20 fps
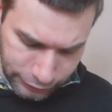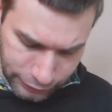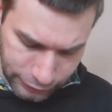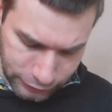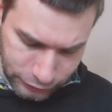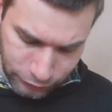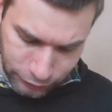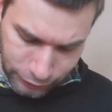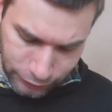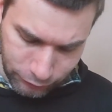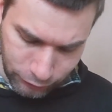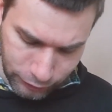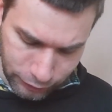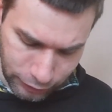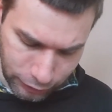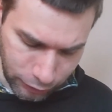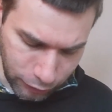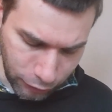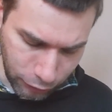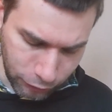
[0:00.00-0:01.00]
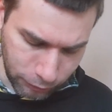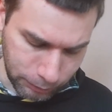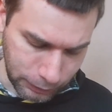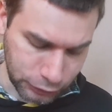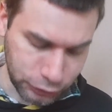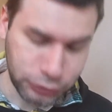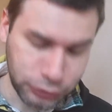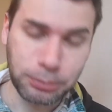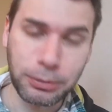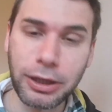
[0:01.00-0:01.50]
there's not even a lot of
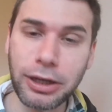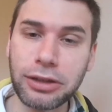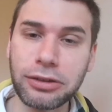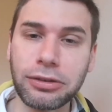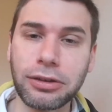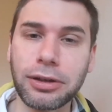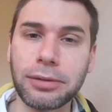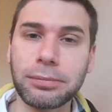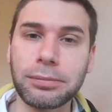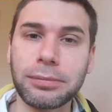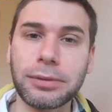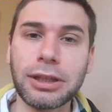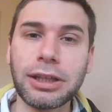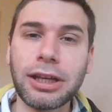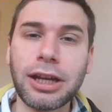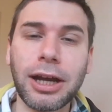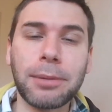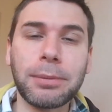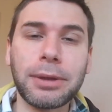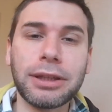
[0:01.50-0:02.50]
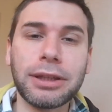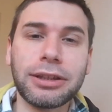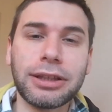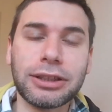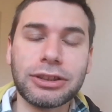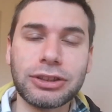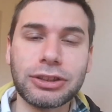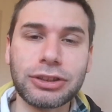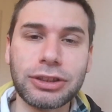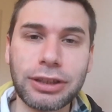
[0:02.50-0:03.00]
mushroom either. I mean,
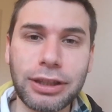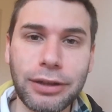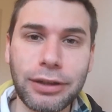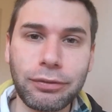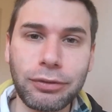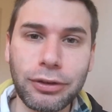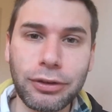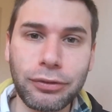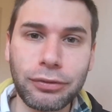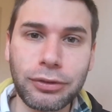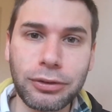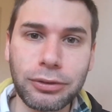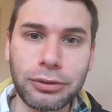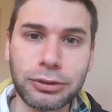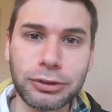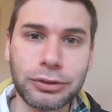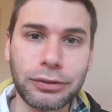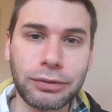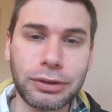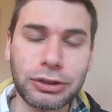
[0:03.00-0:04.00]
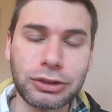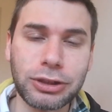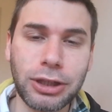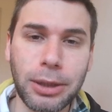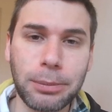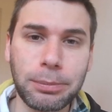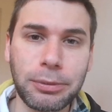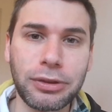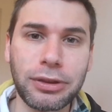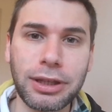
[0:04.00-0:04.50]
this is a given, of course, of this
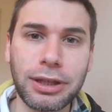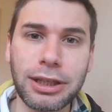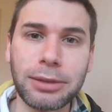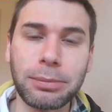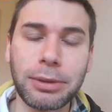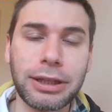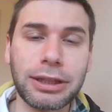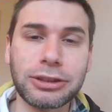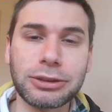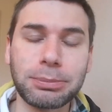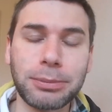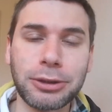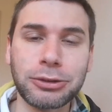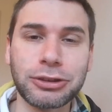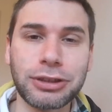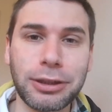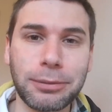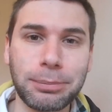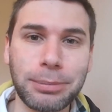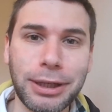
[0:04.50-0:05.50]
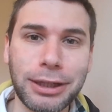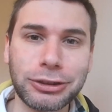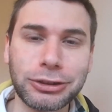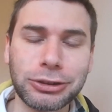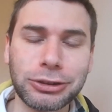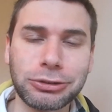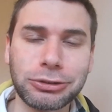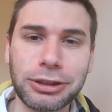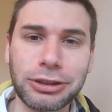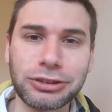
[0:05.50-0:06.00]
type of thing, but it's mostly
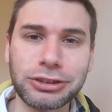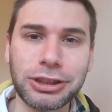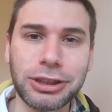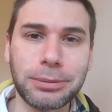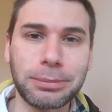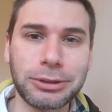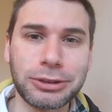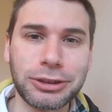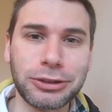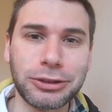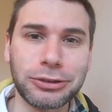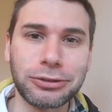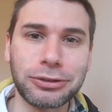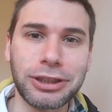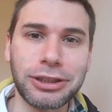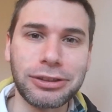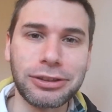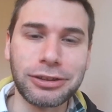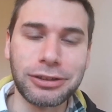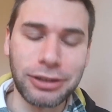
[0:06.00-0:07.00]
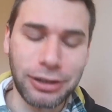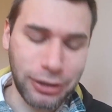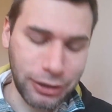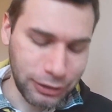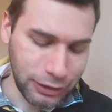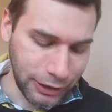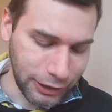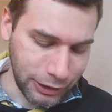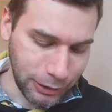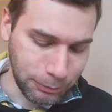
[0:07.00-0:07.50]
pastry, the cheapest ingredient.
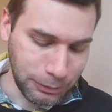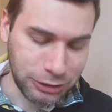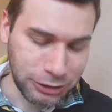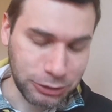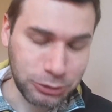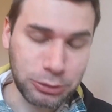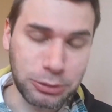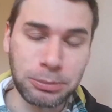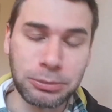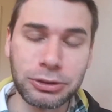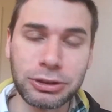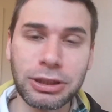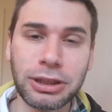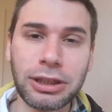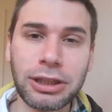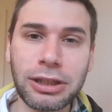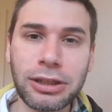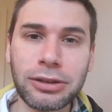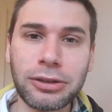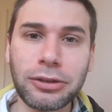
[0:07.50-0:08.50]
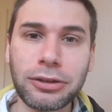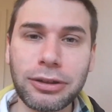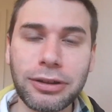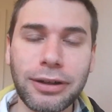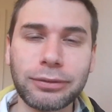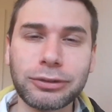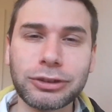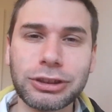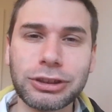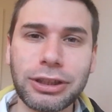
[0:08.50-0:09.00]
Hardly any mushrooms, not
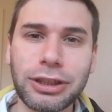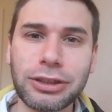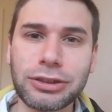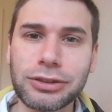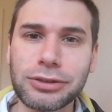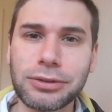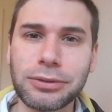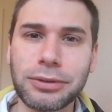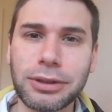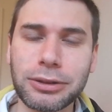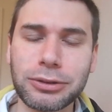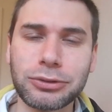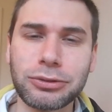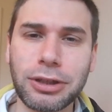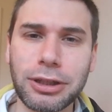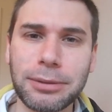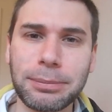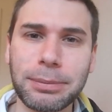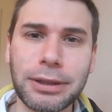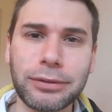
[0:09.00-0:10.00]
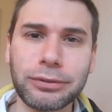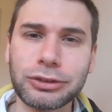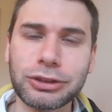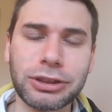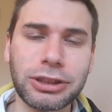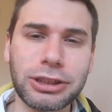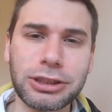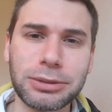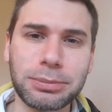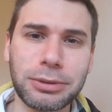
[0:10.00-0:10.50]
enough cheese. I thought there was quite a bit of
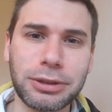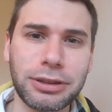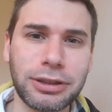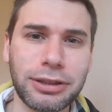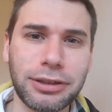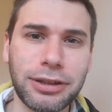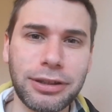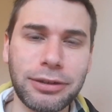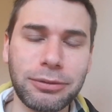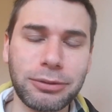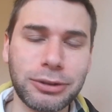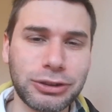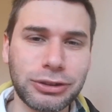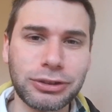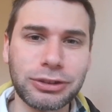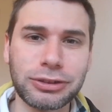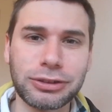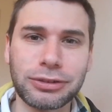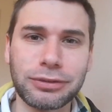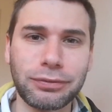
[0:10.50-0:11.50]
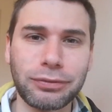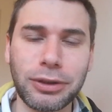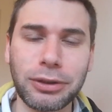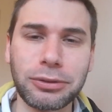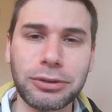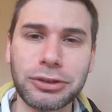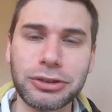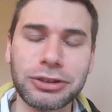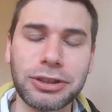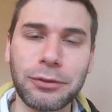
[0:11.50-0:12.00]
cheese, but it was just
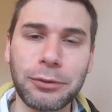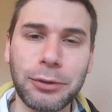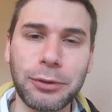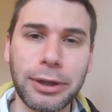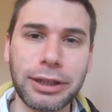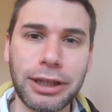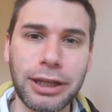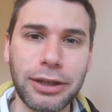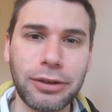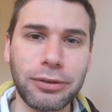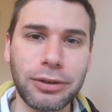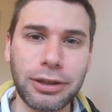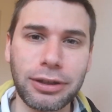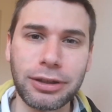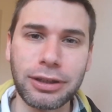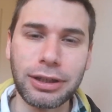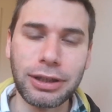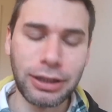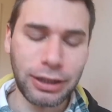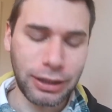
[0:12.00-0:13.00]
focused in one area.